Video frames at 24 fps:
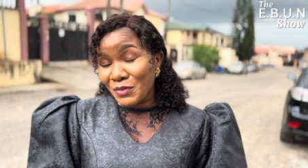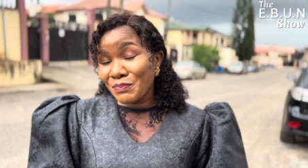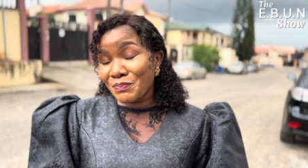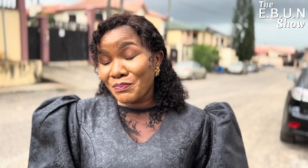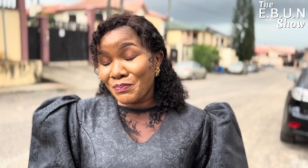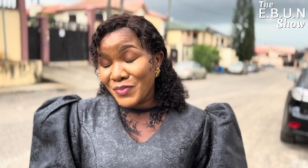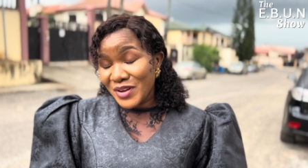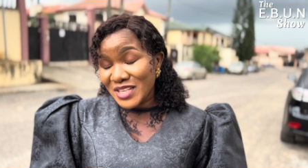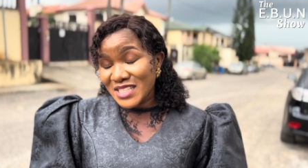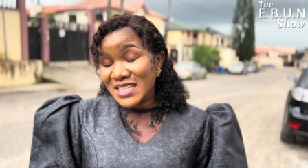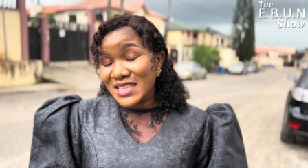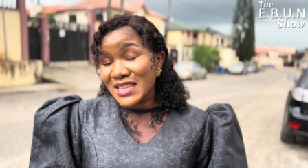
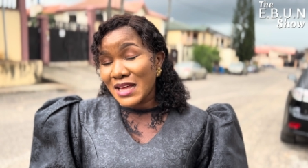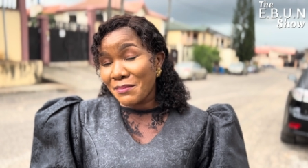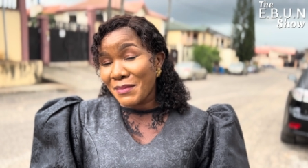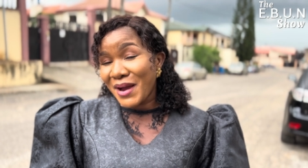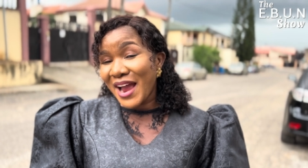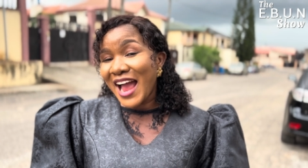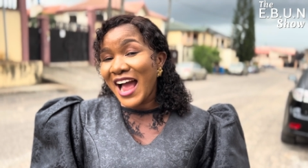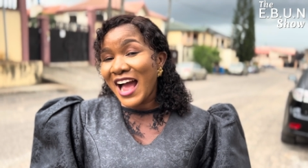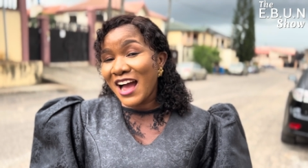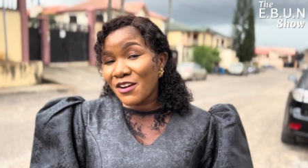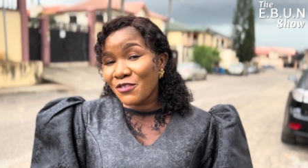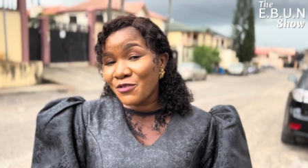person that might
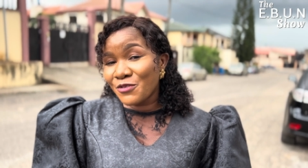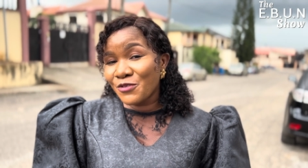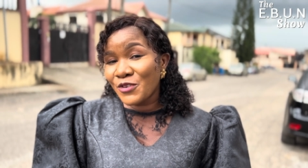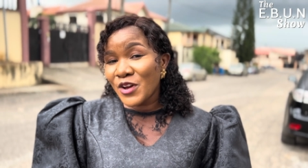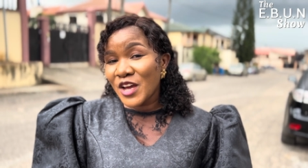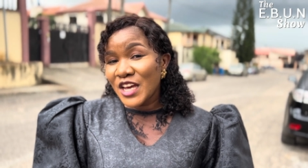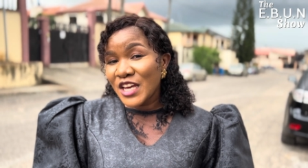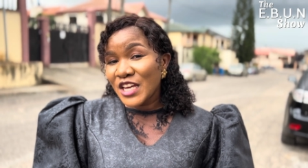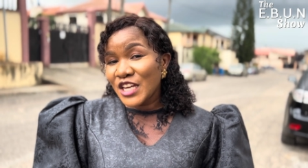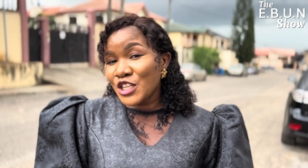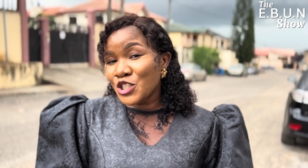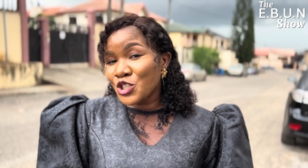have
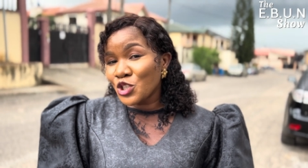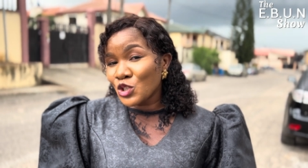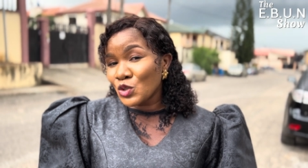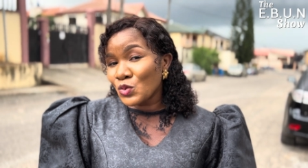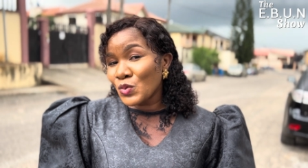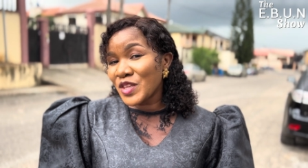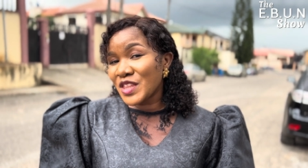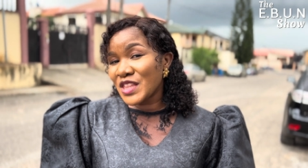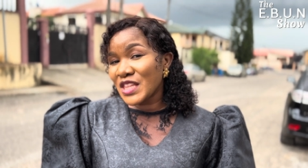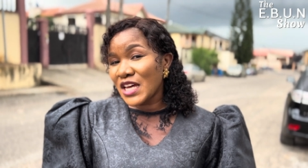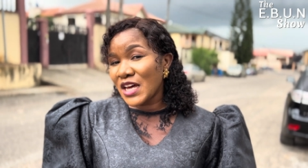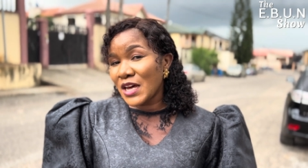issues
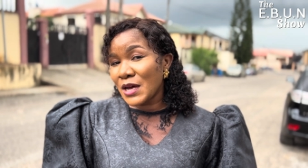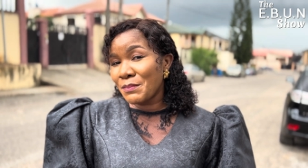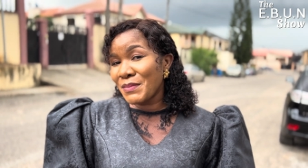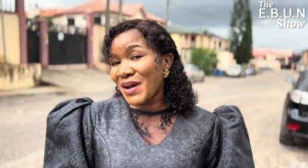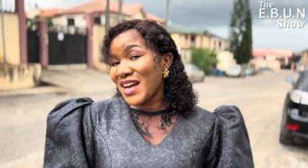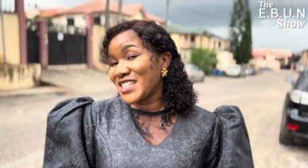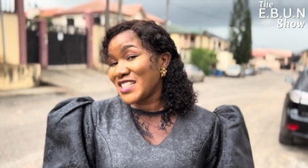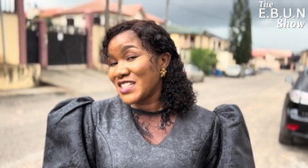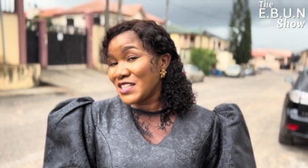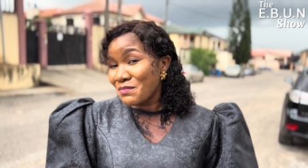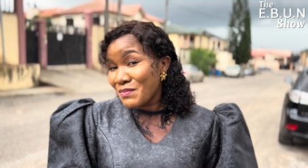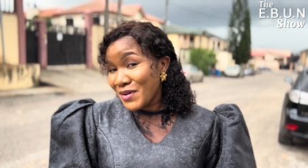with
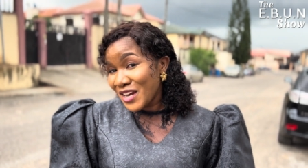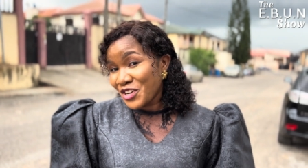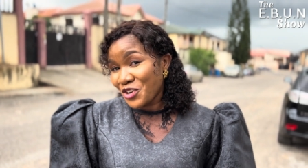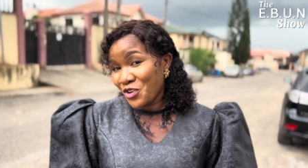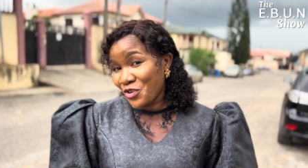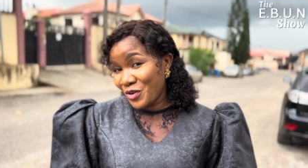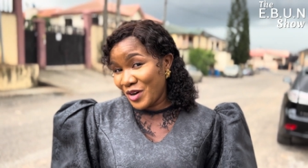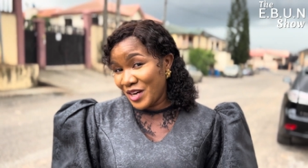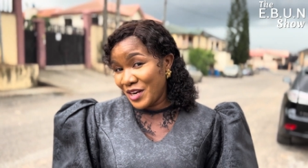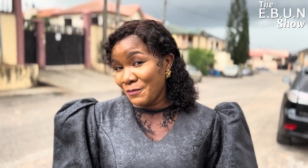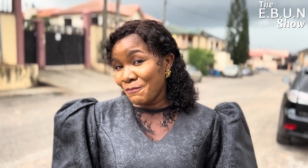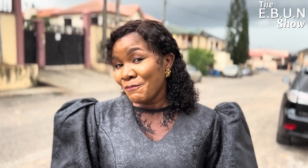
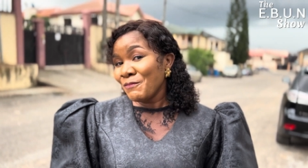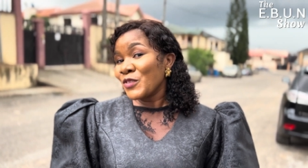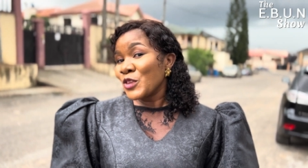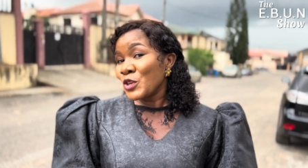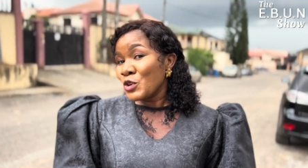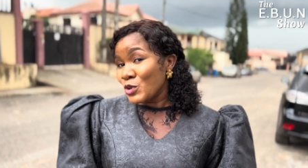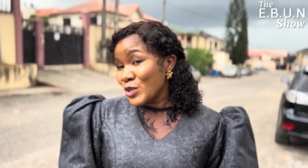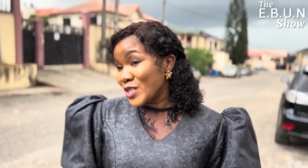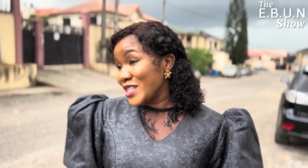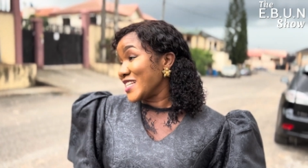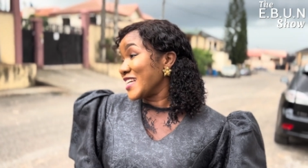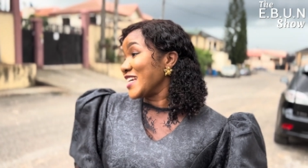asymmetry,
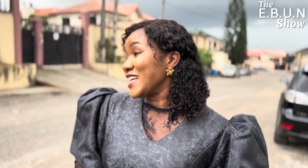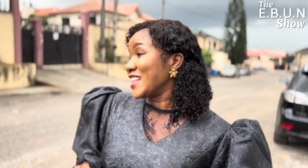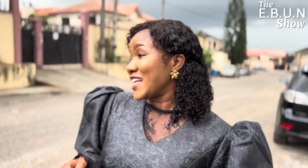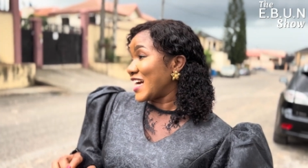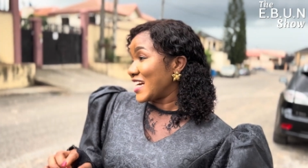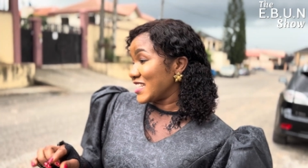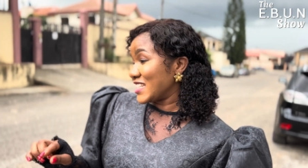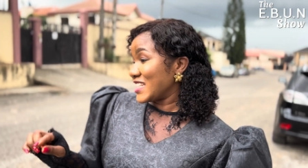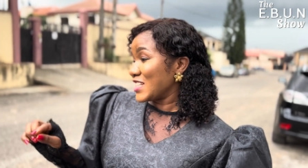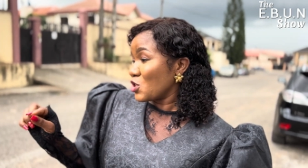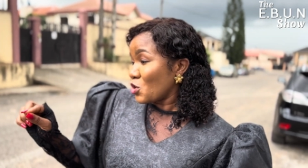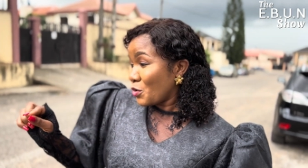you see
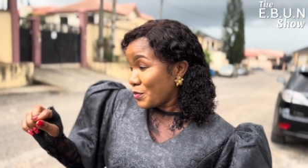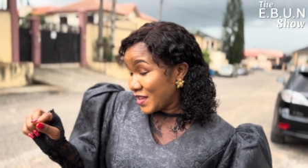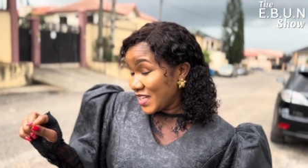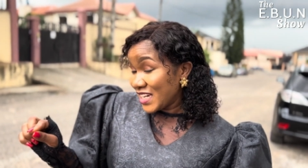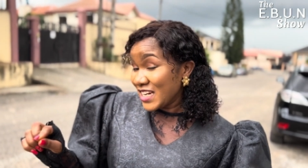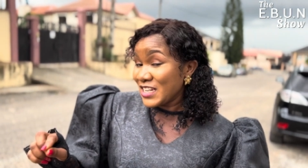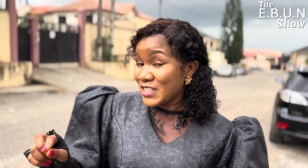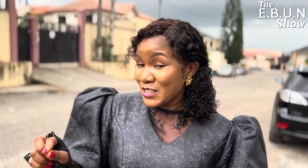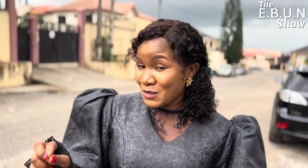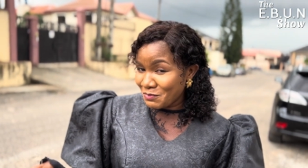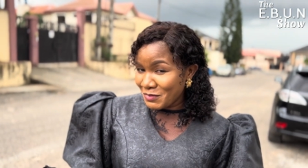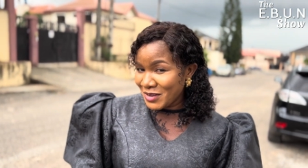that something
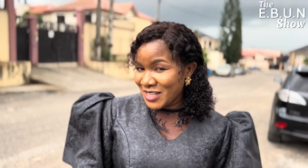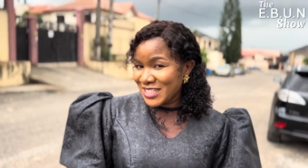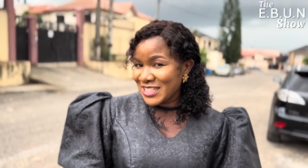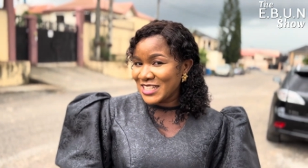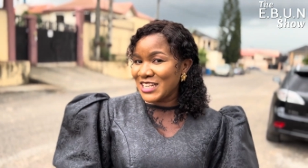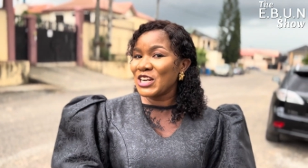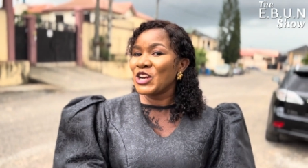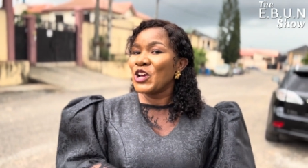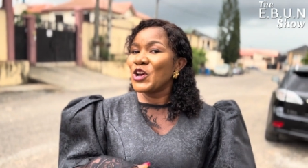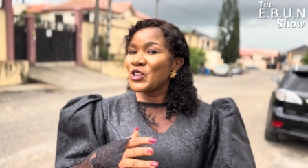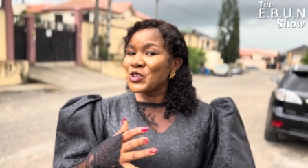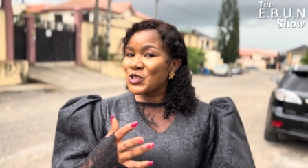is
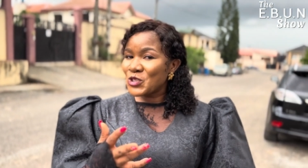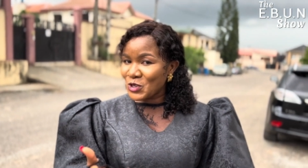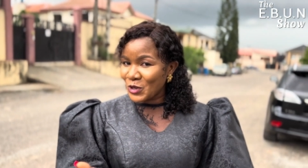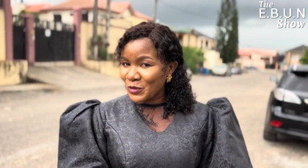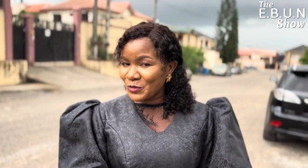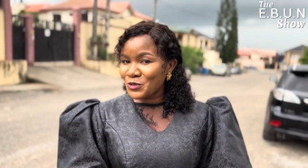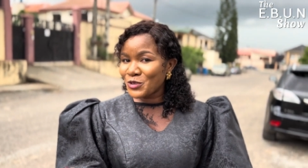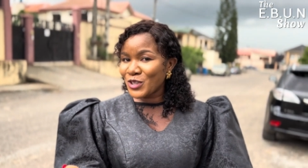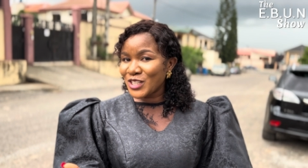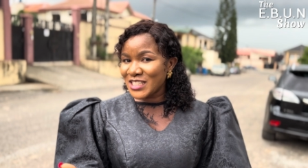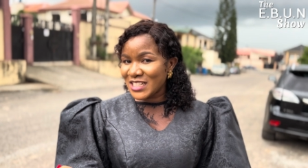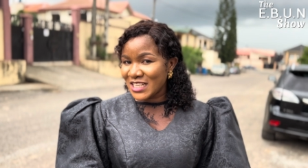missing,
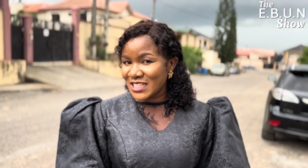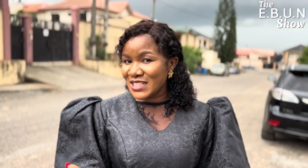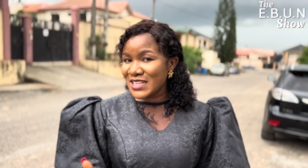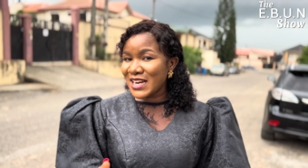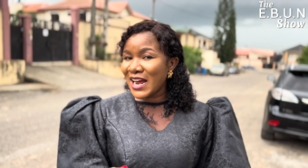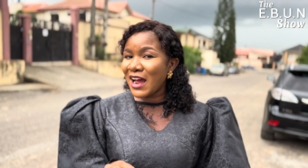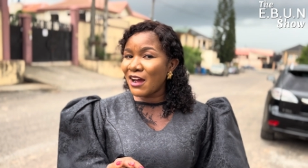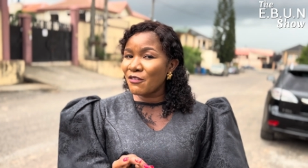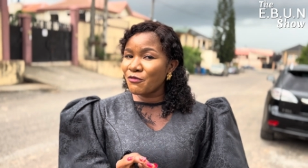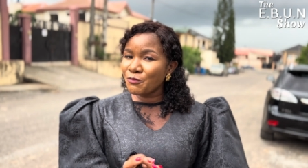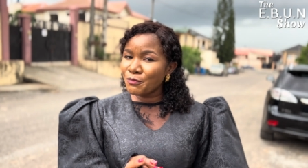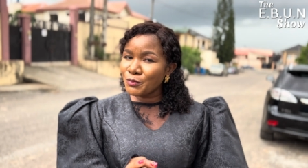software testing,
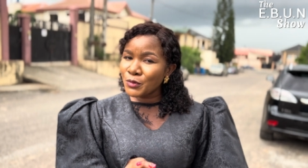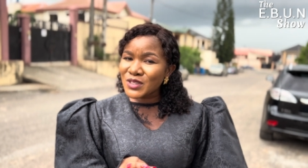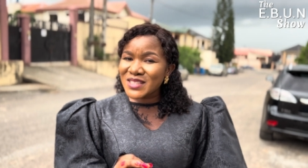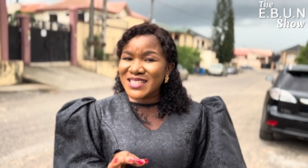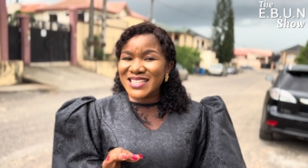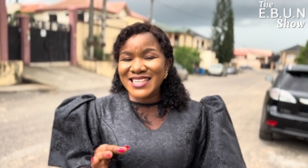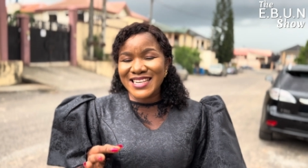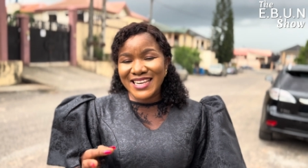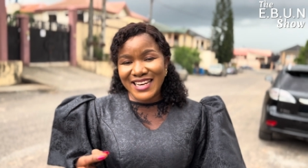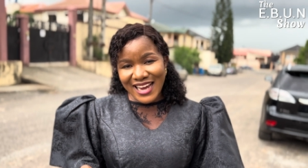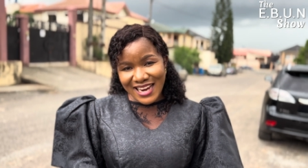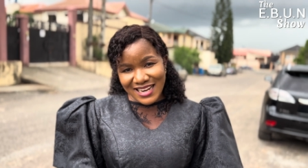I've put
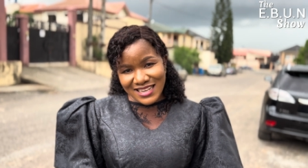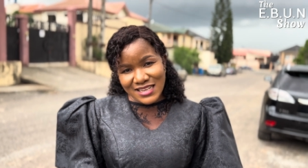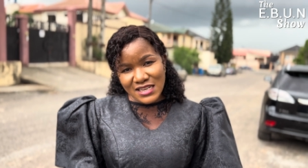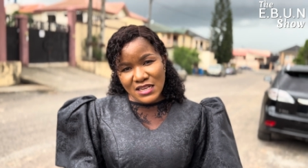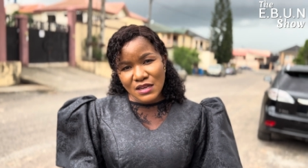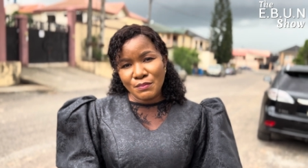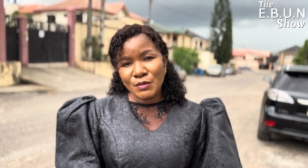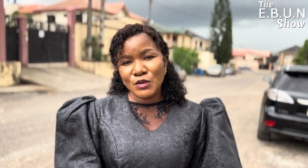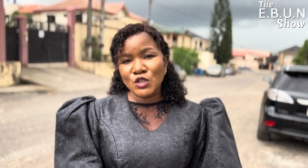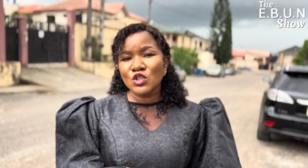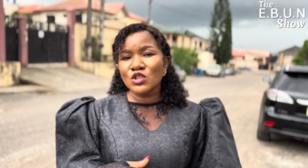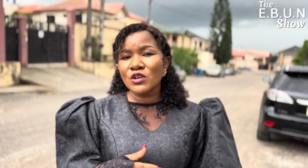it lightly,
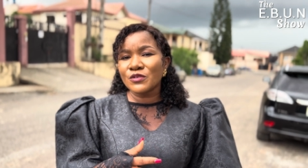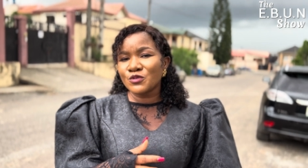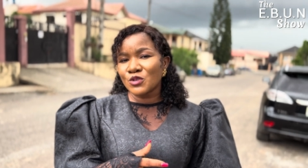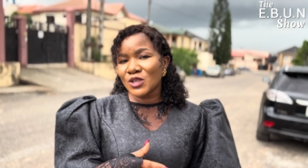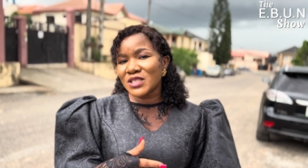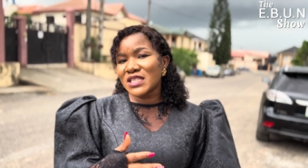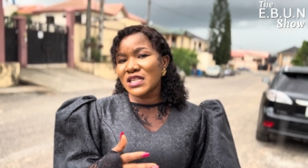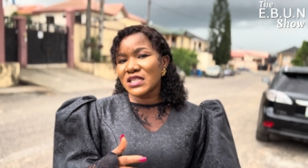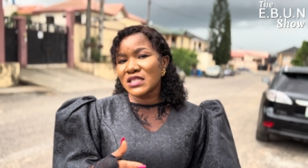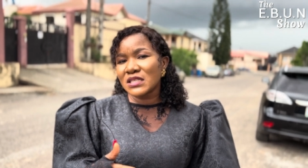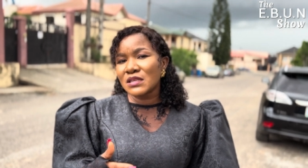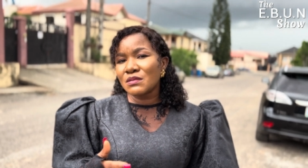but software
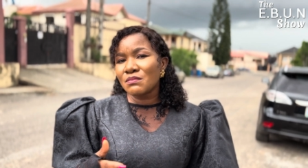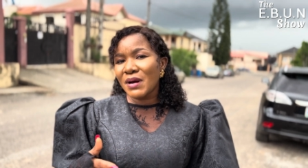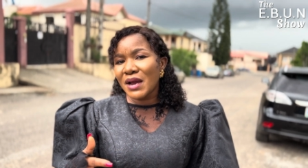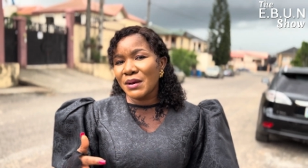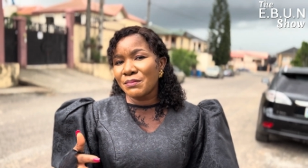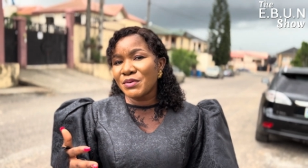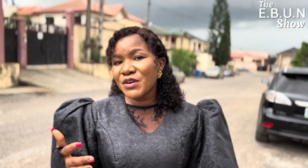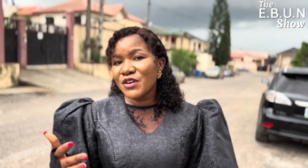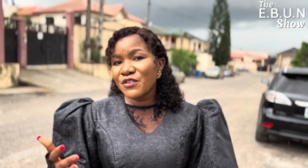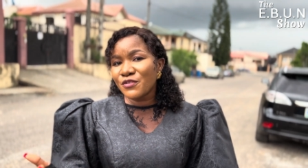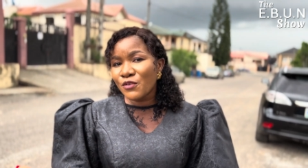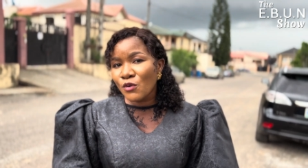testing might
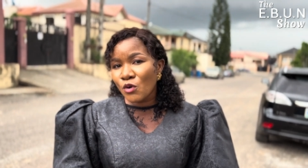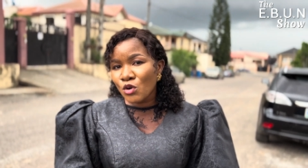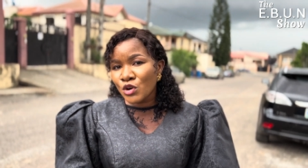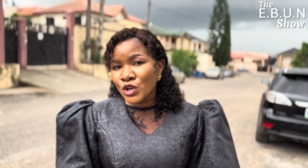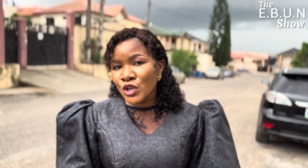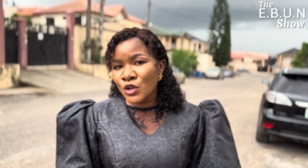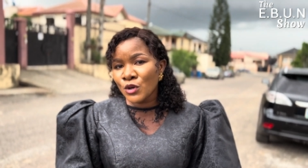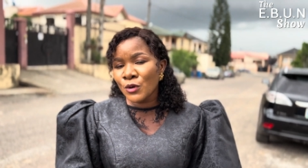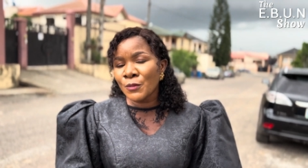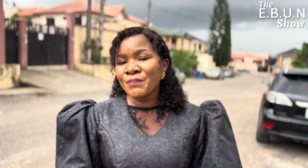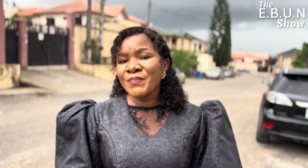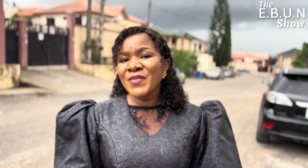be for
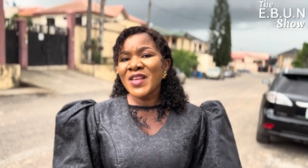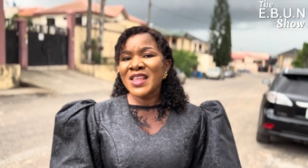you.